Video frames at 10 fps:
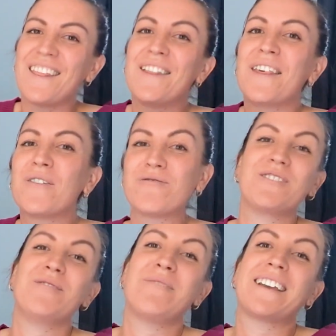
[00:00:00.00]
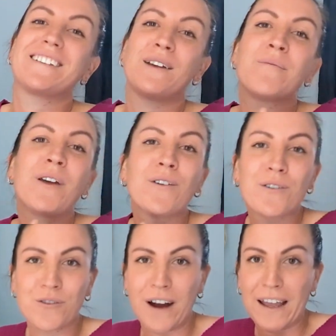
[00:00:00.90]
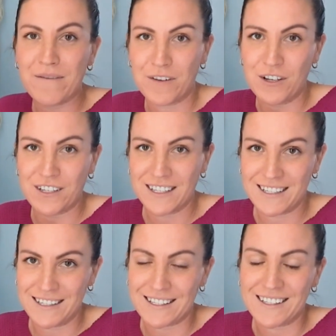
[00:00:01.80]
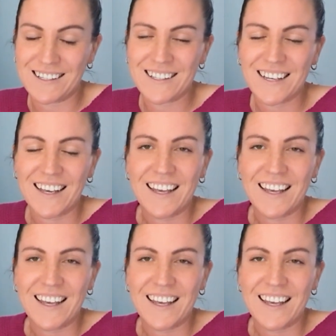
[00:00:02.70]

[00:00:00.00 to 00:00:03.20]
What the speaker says: but then also makes them great virtual assistants.